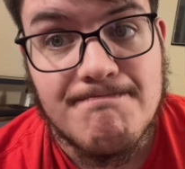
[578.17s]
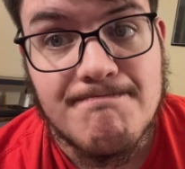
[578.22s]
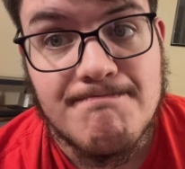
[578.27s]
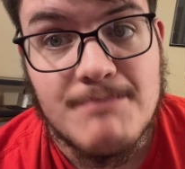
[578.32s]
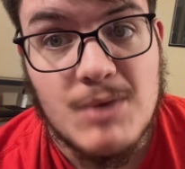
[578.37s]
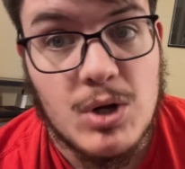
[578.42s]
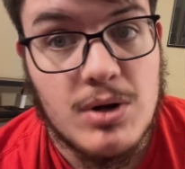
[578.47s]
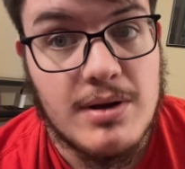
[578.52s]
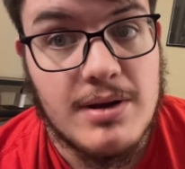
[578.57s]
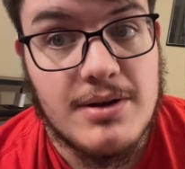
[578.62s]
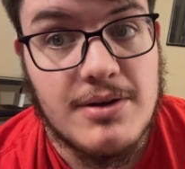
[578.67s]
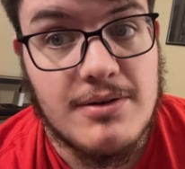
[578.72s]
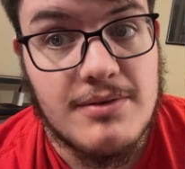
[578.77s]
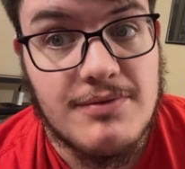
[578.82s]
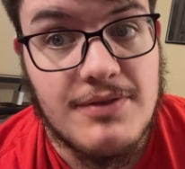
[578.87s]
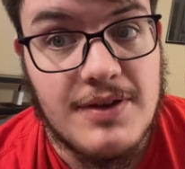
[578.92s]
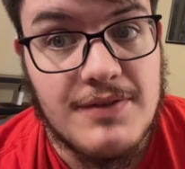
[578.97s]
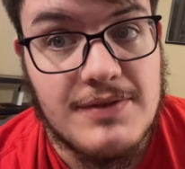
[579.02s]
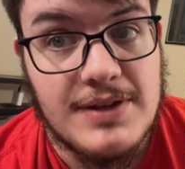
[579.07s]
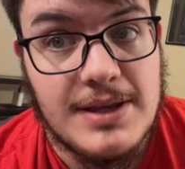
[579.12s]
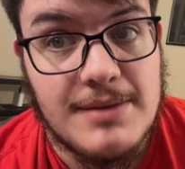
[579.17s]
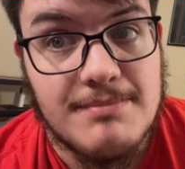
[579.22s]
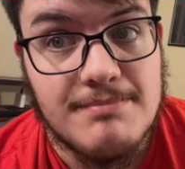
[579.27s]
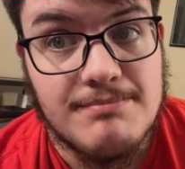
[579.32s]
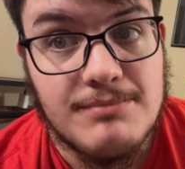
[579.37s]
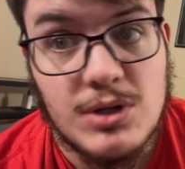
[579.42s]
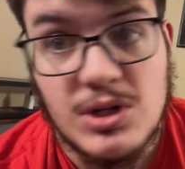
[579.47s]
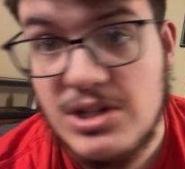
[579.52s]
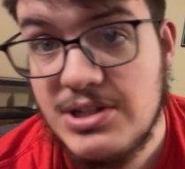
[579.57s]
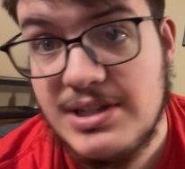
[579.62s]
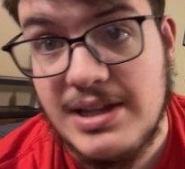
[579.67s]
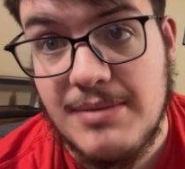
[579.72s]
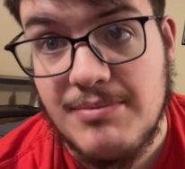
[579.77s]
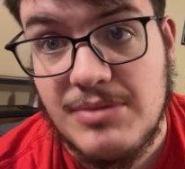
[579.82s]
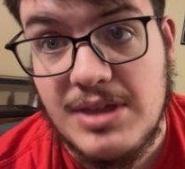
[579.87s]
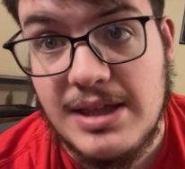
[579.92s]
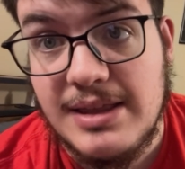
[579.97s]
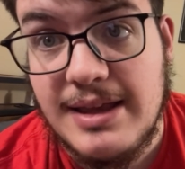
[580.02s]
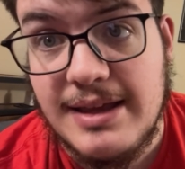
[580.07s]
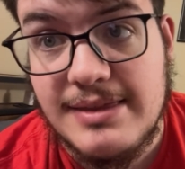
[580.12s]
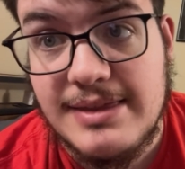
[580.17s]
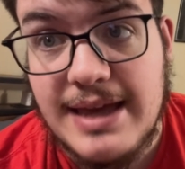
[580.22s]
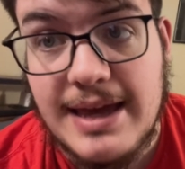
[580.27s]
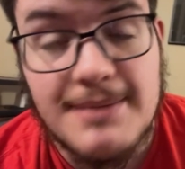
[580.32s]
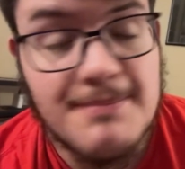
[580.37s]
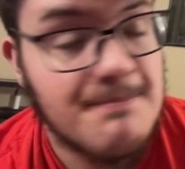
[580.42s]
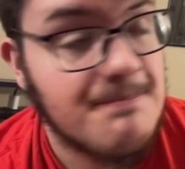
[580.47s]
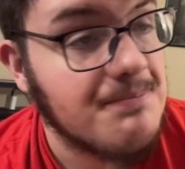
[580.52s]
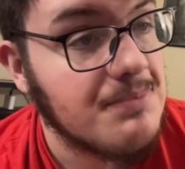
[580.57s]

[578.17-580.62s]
Or 150, or something like that.